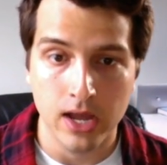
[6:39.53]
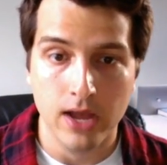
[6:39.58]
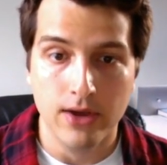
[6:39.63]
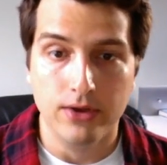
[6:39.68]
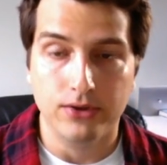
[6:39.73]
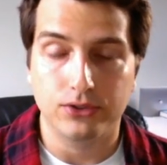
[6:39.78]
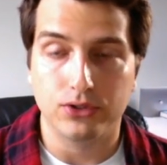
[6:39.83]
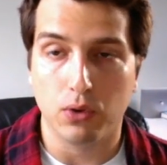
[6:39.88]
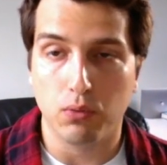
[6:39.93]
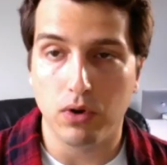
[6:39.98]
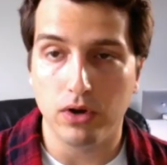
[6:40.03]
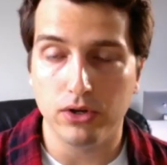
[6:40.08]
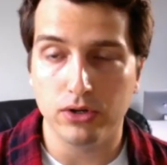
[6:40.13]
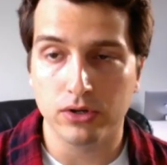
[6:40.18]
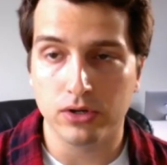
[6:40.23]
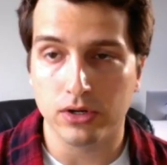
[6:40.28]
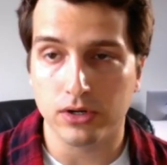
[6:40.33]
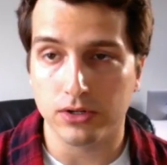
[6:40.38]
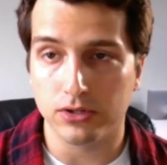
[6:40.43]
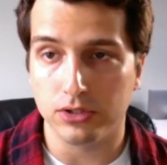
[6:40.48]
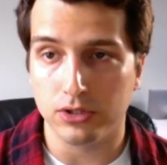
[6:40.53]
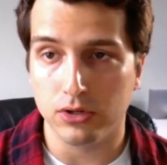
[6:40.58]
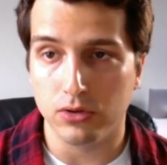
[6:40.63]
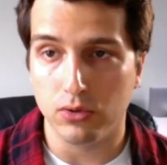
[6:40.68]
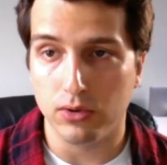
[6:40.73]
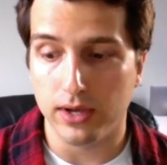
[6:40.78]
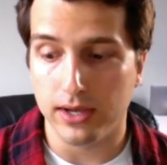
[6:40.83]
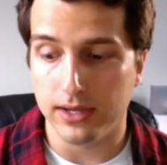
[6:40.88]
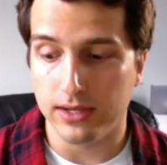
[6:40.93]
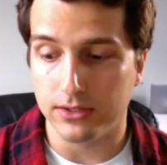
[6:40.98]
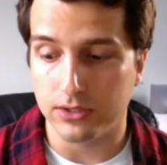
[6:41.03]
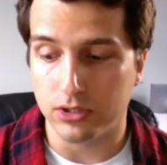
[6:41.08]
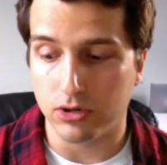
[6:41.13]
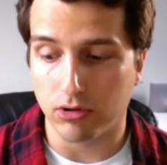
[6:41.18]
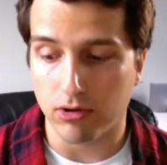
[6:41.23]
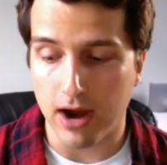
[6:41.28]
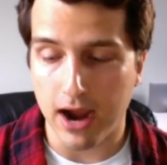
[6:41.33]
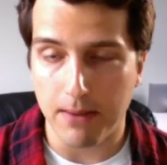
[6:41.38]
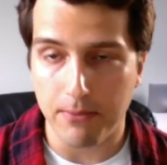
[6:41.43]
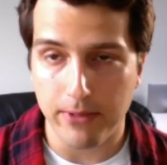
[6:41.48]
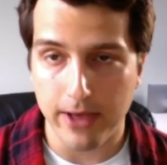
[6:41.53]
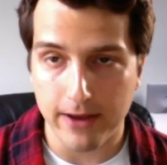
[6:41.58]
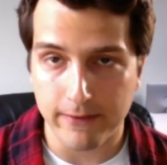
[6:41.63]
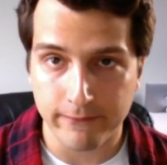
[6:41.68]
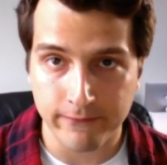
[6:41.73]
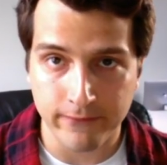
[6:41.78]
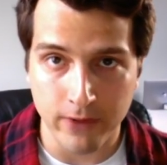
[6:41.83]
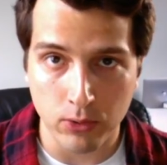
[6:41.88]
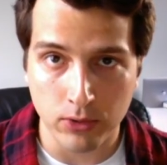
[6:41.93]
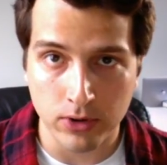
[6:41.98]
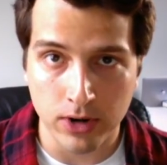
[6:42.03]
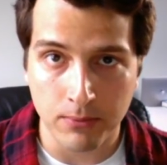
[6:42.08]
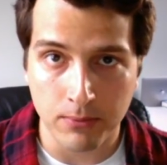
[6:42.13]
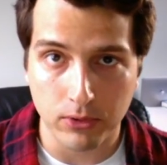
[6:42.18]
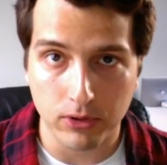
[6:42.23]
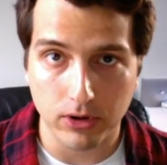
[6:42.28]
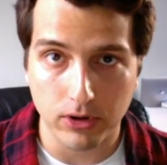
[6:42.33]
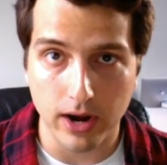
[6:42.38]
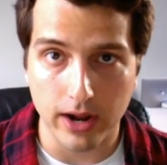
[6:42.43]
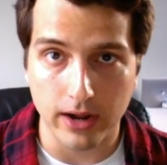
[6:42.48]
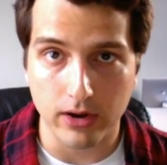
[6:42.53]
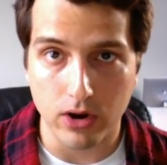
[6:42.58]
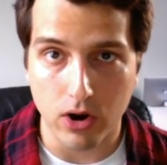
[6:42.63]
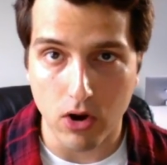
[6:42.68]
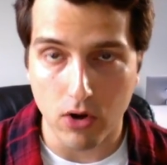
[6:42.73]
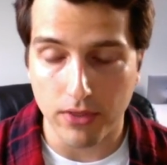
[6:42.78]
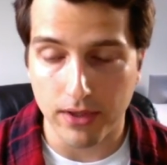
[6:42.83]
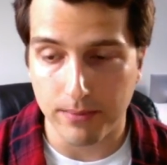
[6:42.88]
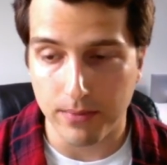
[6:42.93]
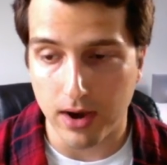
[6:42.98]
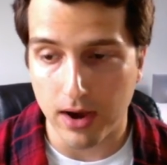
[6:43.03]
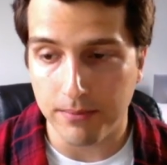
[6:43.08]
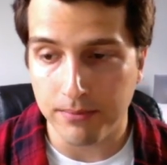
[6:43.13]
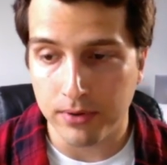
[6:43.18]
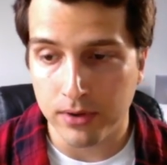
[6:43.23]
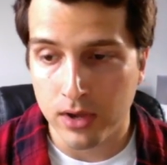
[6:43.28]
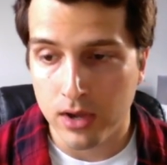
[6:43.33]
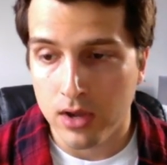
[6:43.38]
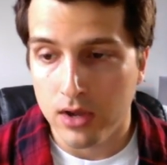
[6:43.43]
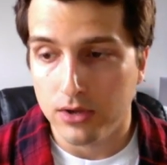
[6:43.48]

So what you're gonna do is grab that phone number and call them up.